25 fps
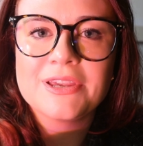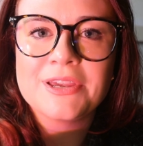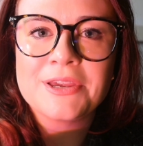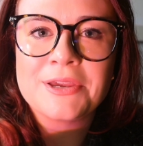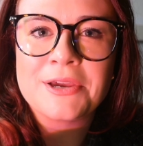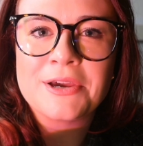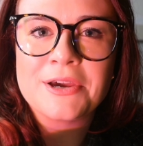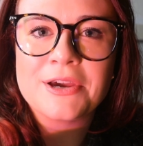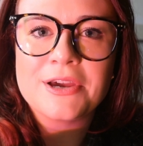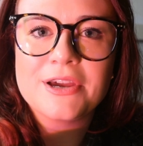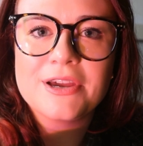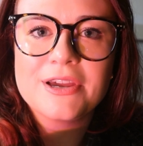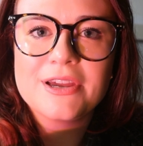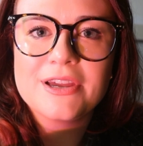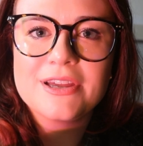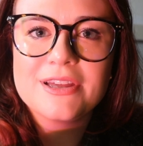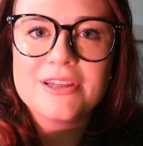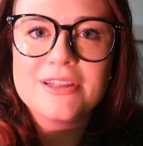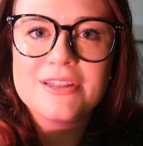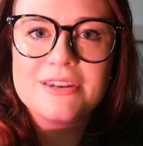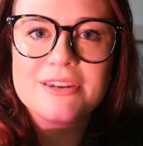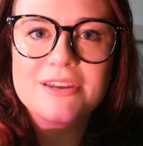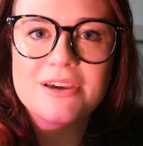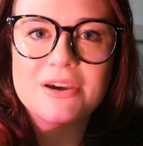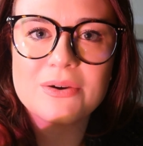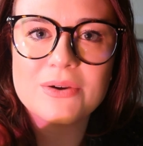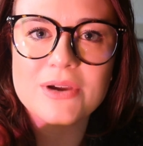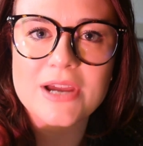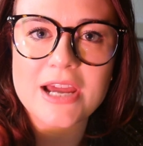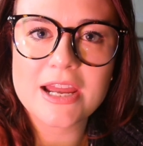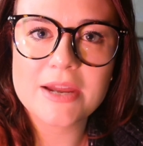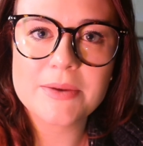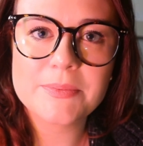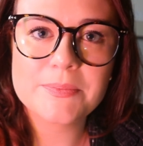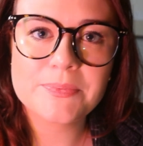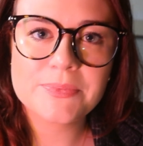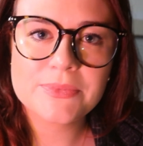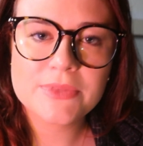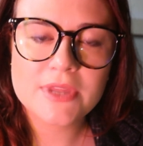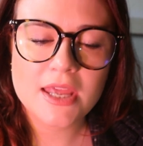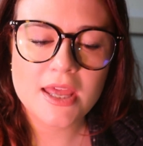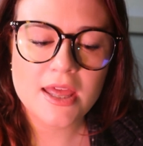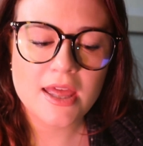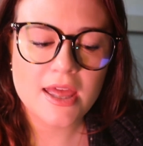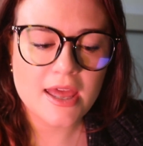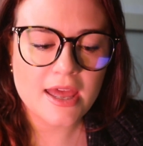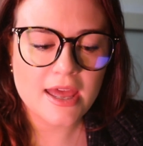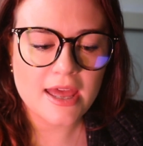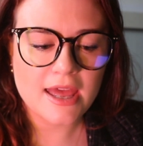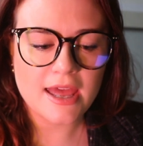Good. Okay.
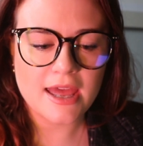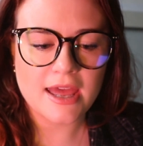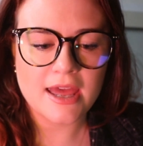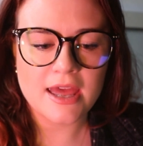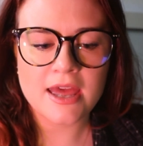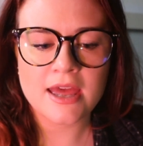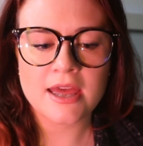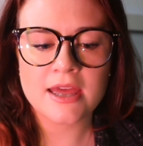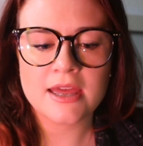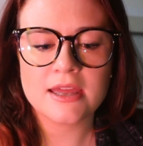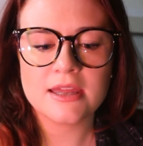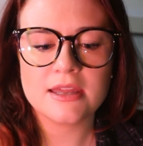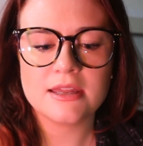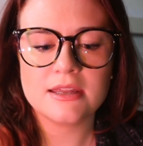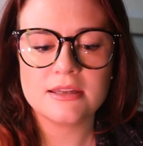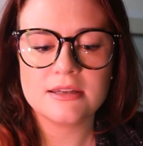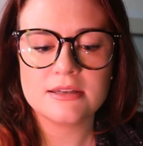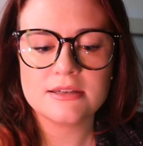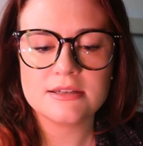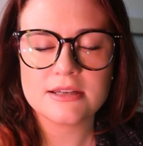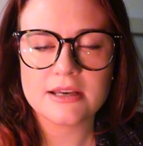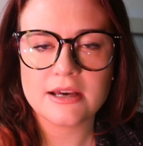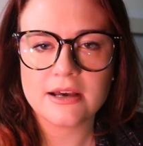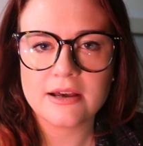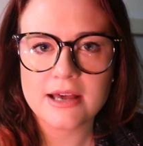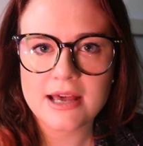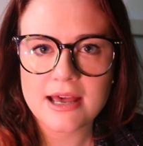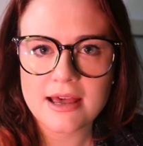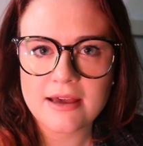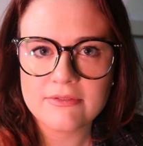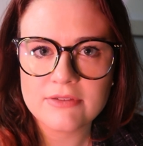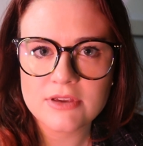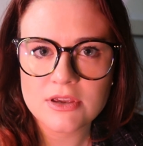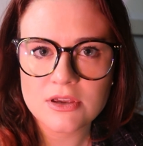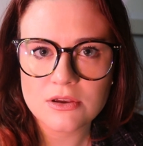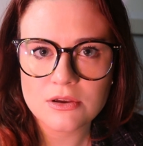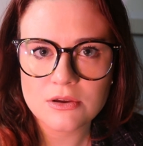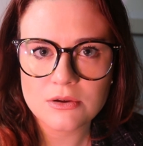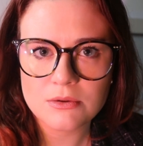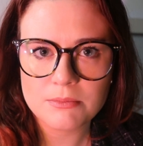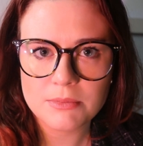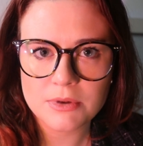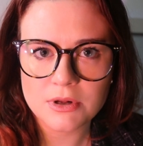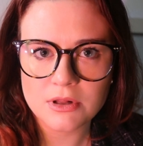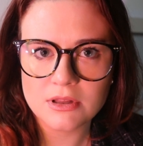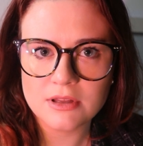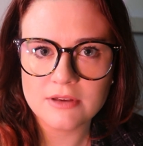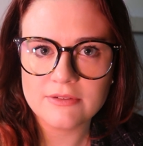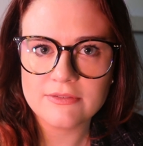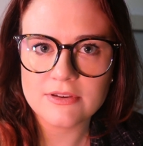And I'll have you
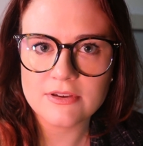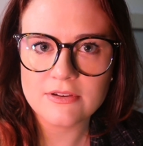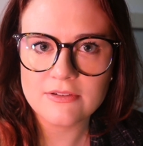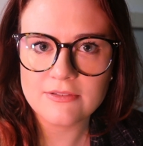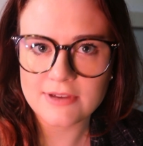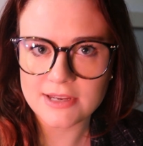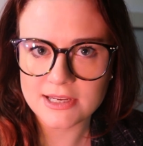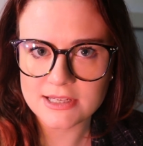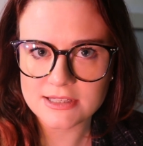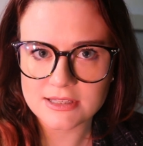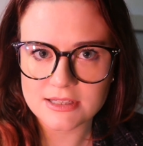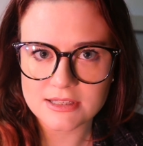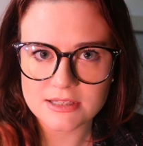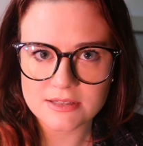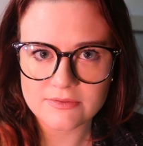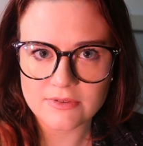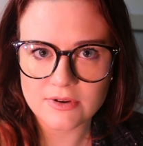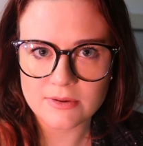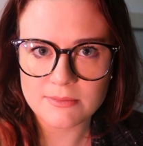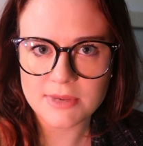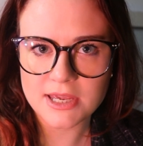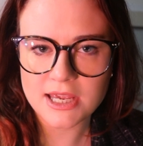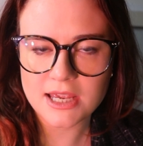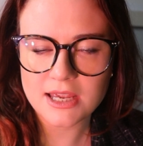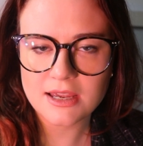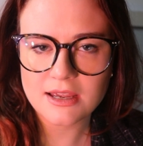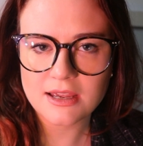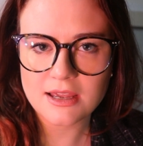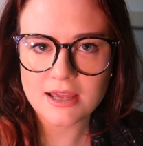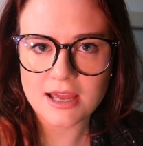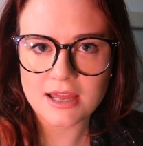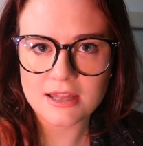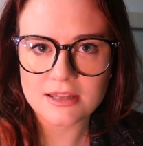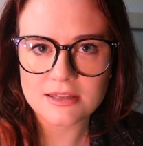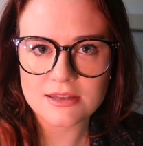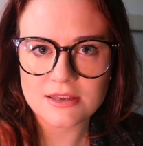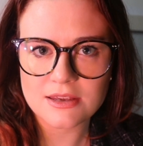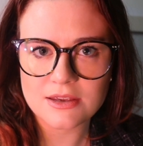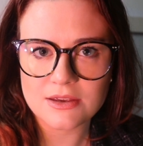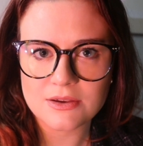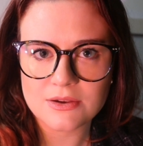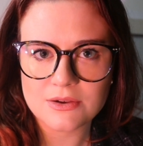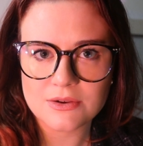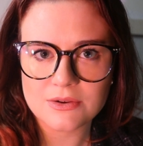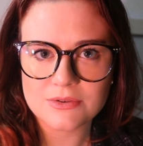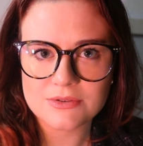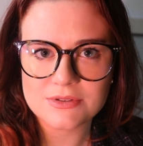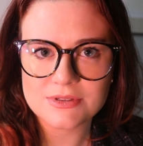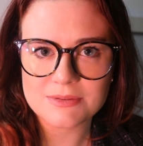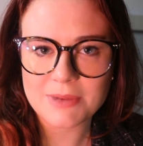pull a few faces for me. Can
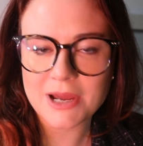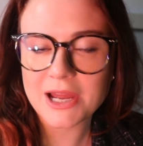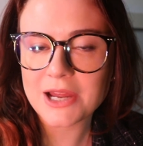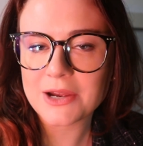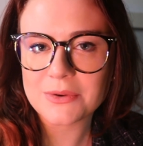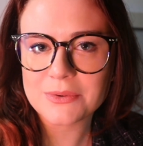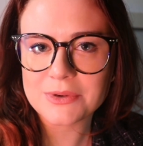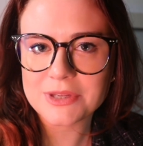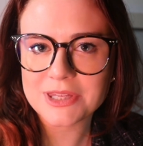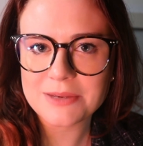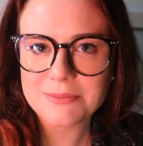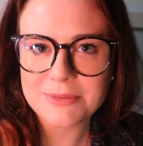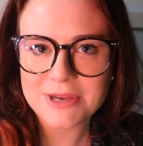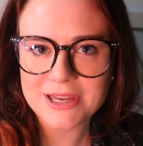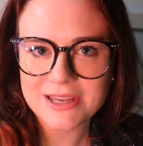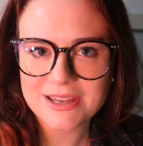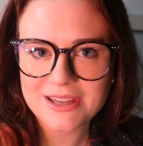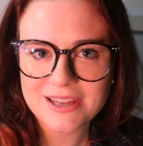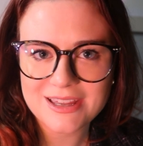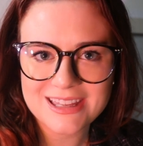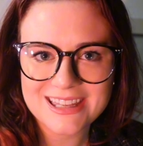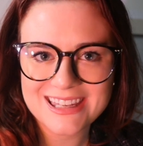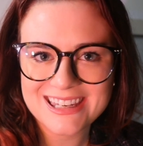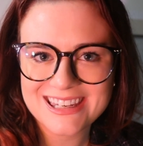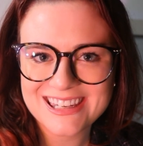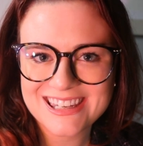you smile really big?